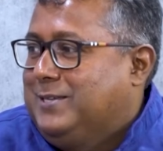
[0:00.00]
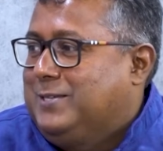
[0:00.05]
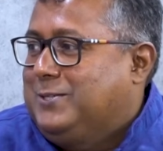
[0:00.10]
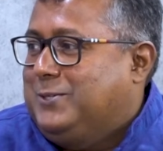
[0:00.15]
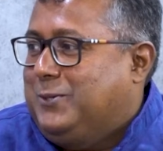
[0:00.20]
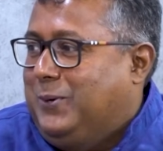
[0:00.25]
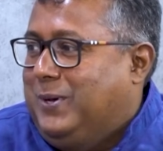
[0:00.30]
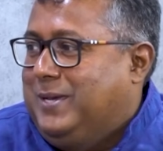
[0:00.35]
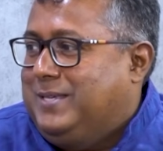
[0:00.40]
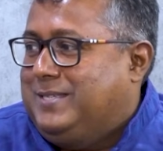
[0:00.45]

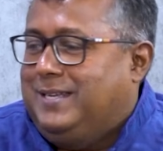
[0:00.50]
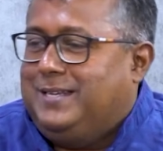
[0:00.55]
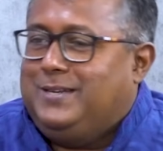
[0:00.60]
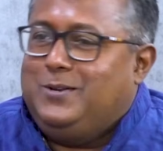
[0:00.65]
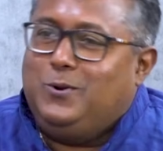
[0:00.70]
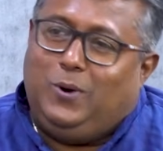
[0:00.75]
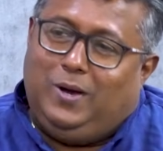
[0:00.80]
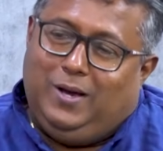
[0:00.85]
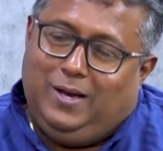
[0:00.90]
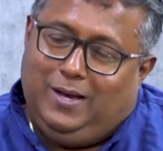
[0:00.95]
So I said,
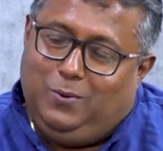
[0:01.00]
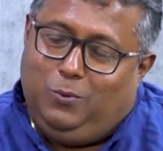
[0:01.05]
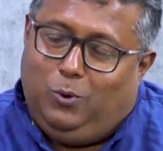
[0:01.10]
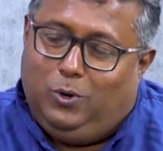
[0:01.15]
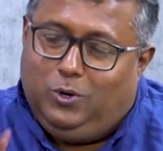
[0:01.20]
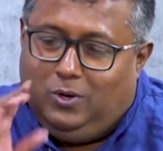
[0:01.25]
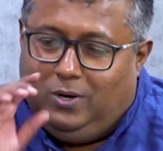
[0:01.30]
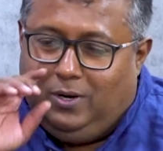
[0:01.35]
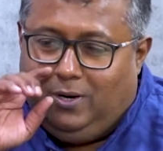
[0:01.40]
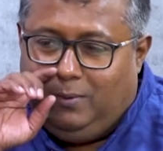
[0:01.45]
no, I
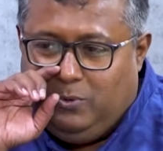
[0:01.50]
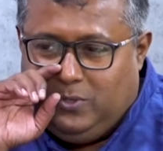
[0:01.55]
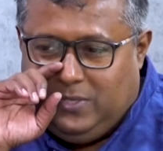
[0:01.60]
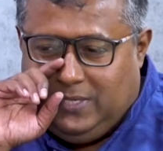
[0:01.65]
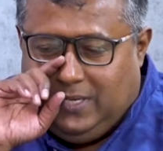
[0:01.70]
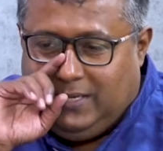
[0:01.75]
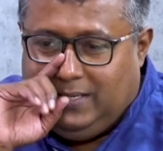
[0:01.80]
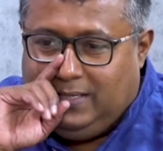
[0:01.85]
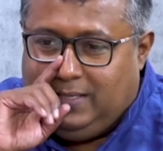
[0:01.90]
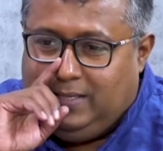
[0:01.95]
want to learn
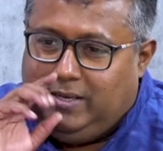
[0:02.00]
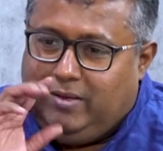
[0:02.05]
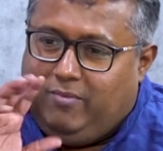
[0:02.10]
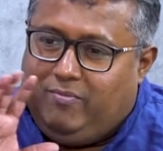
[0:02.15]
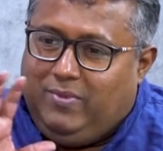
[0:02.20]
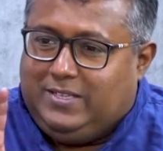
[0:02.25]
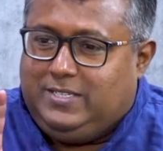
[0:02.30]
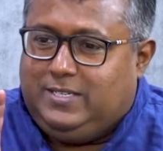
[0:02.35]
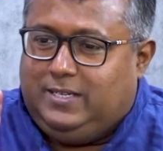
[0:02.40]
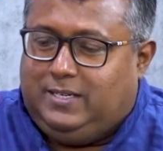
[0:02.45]
music.
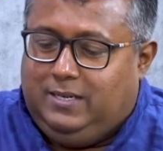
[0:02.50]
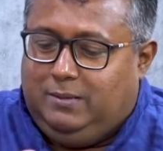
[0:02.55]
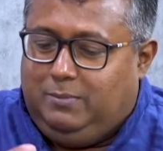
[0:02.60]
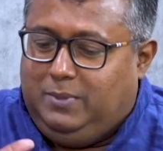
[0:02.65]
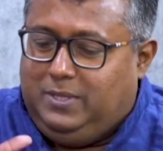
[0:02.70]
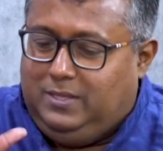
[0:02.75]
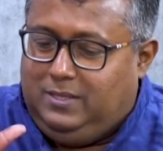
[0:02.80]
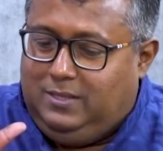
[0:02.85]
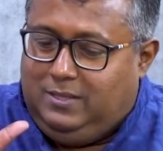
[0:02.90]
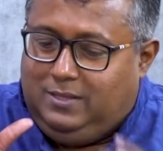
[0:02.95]
That's it. I
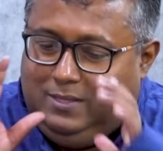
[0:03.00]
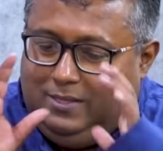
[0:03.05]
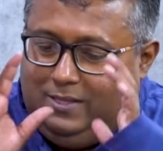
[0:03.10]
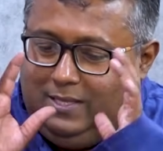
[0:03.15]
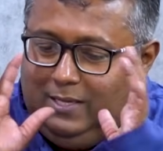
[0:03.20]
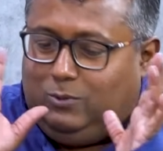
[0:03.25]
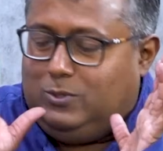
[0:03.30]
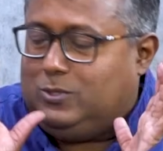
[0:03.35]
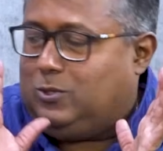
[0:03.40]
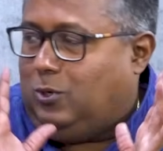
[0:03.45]
mean,
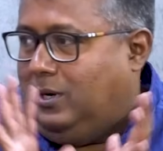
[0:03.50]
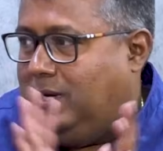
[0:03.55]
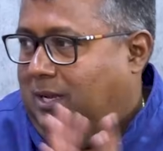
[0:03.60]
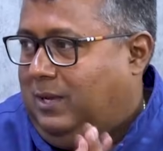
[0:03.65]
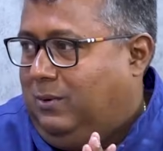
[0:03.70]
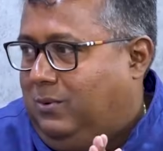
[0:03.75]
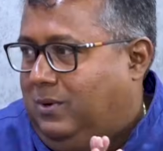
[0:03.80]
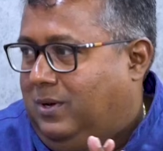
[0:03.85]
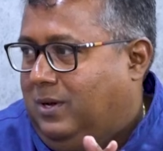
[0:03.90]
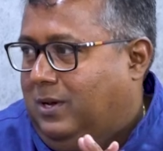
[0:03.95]
that was all
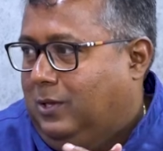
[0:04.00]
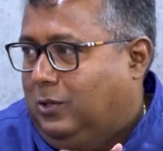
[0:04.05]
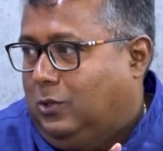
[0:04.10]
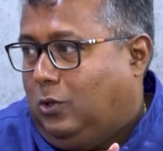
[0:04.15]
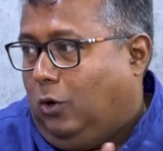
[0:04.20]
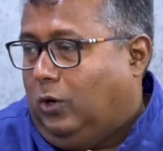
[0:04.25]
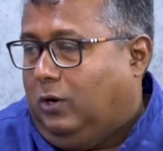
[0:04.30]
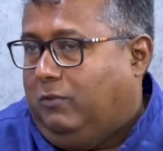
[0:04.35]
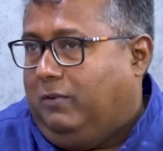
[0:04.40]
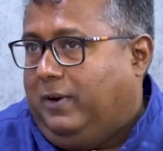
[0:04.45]
I
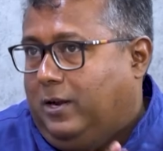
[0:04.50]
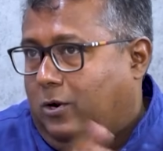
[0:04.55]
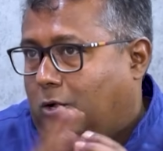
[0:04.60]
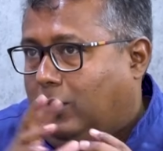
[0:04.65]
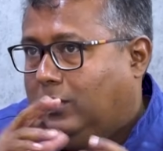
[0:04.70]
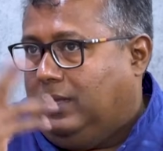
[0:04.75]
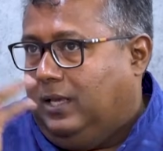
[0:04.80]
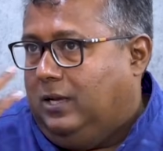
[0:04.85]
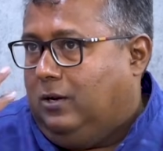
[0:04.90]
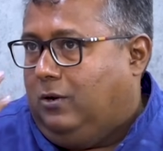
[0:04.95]
thought of. I did
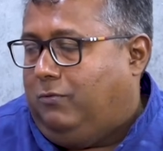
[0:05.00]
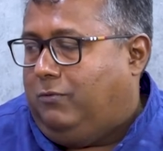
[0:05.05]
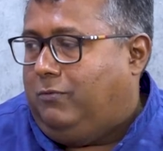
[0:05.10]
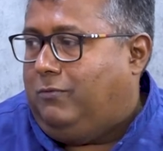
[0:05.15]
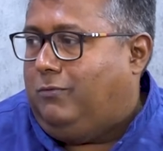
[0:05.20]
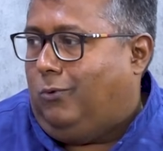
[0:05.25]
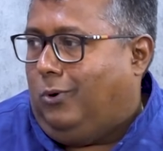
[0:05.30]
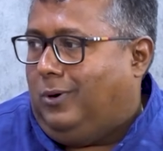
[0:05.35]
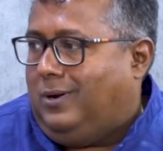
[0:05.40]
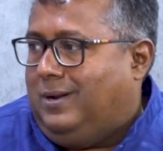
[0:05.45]
not think of
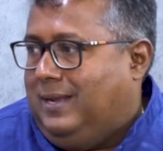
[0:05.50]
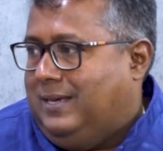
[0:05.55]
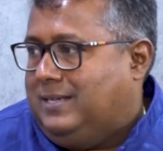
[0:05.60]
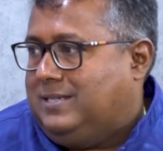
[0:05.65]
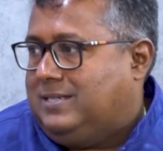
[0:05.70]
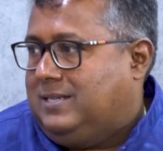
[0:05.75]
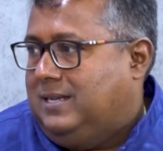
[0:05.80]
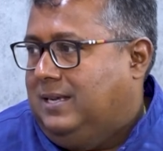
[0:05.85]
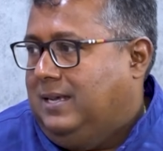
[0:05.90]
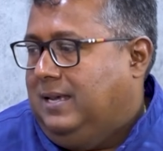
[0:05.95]
what
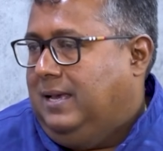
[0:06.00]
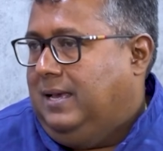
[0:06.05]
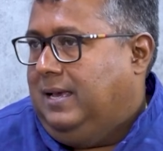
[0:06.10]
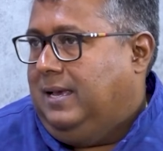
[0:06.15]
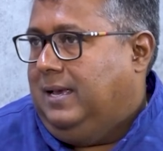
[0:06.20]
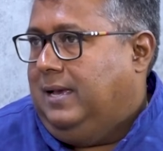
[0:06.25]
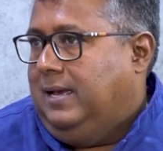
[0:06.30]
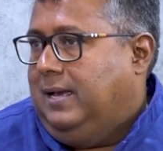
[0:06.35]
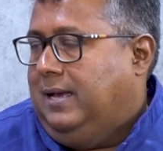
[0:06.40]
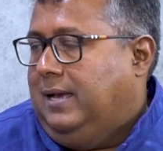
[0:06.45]
next.
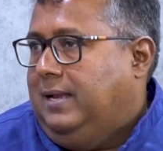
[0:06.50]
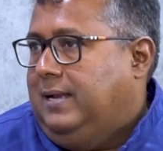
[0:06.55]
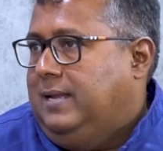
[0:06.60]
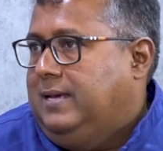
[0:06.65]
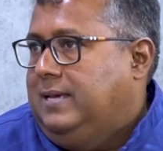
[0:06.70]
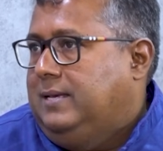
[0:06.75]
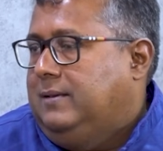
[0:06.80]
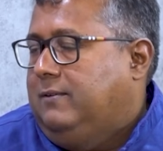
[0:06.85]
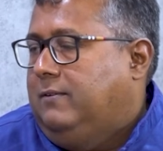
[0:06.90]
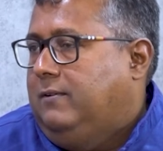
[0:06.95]
And
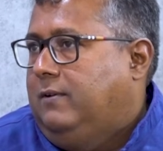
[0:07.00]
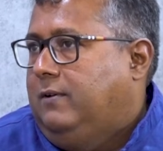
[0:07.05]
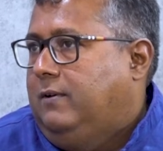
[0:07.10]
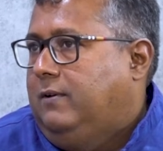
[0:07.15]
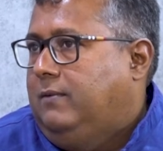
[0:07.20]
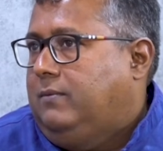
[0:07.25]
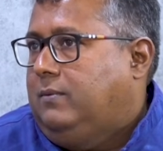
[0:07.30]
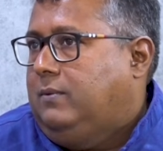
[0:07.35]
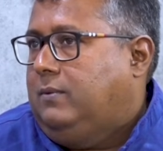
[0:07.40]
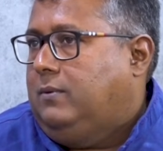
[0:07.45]

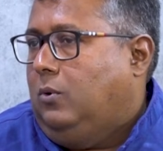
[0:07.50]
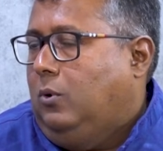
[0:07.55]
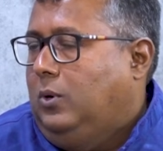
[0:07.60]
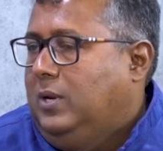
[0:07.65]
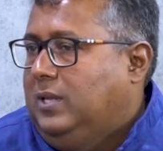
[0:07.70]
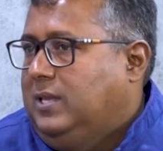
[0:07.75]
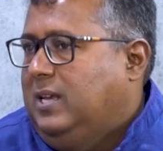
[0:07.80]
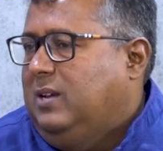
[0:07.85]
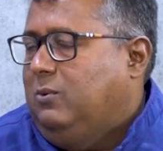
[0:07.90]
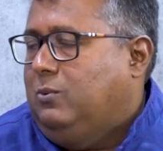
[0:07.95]

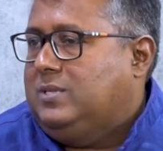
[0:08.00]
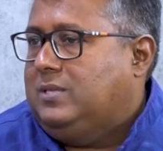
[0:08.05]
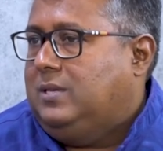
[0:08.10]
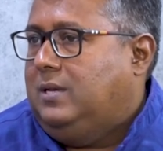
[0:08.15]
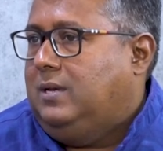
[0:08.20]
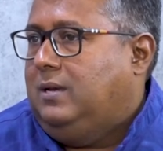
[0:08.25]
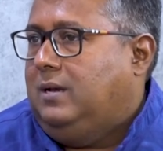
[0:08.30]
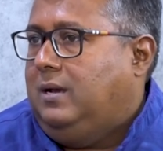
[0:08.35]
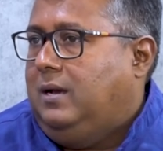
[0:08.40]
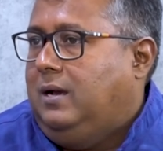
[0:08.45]
only thing was,
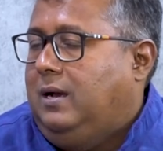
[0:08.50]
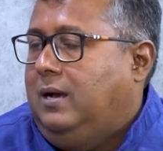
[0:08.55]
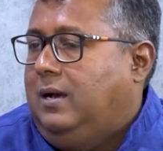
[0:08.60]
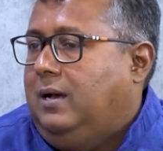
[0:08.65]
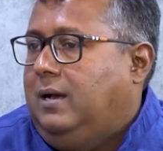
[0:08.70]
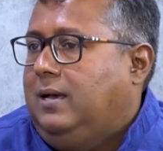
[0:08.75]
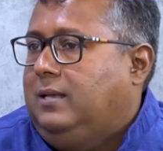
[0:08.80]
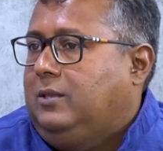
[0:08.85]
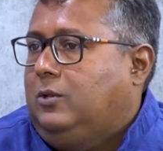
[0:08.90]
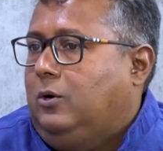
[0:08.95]

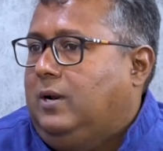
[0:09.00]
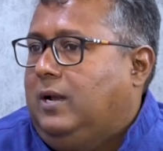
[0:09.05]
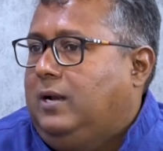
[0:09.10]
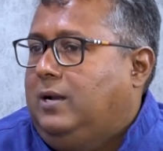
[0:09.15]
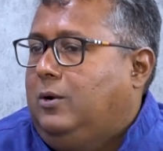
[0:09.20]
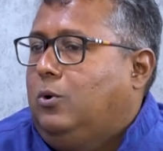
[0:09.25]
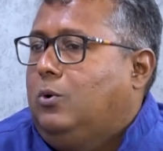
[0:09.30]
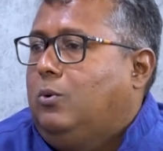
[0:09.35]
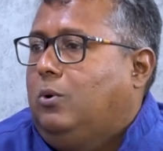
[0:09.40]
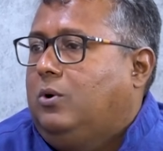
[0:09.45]
I thought I
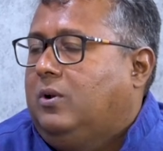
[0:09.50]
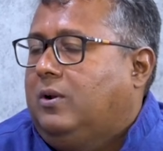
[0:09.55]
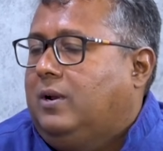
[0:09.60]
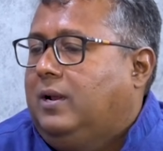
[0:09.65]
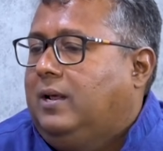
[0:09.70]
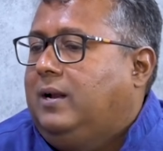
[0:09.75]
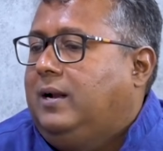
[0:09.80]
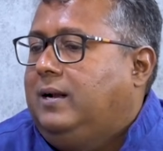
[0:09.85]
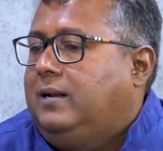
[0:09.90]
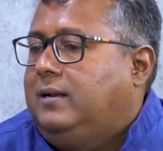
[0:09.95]
don't want to
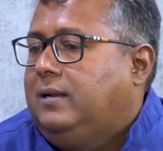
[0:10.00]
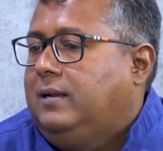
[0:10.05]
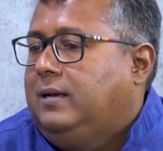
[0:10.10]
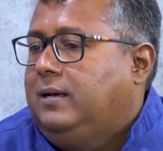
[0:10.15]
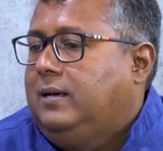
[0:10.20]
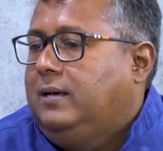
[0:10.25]
regret